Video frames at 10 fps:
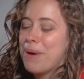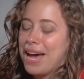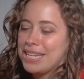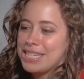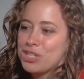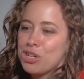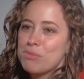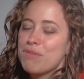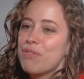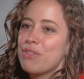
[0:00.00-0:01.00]
But in
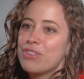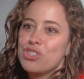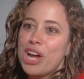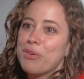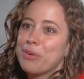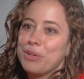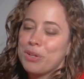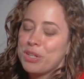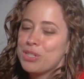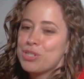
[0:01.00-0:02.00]
terms of
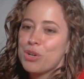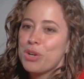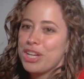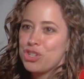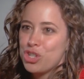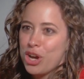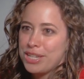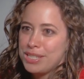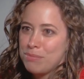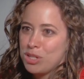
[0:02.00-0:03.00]
general concerning
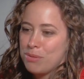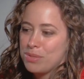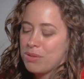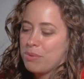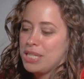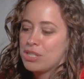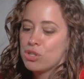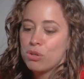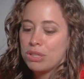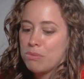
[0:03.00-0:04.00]
GI symptoms, we
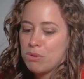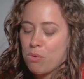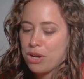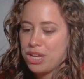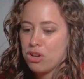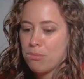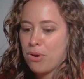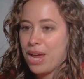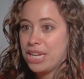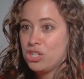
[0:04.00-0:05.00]
certainly would want to hear
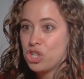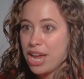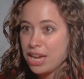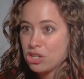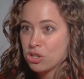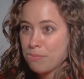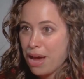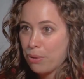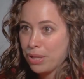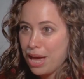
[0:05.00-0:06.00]
about any change in
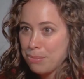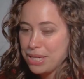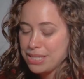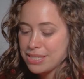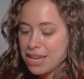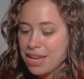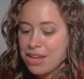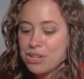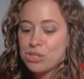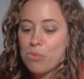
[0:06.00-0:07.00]
bowel habits.
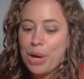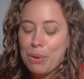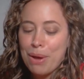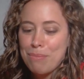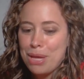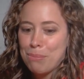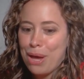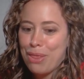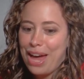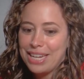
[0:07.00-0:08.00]
So what do I mean
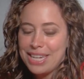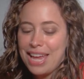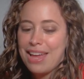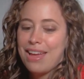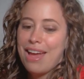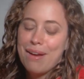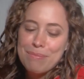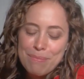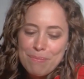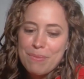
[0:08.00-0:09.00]
by that?
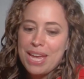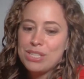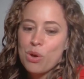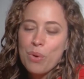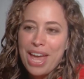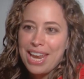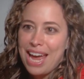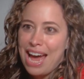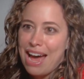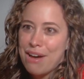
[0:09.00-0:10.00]
It's okay to
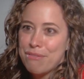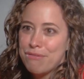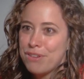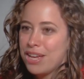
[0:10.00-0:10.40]
have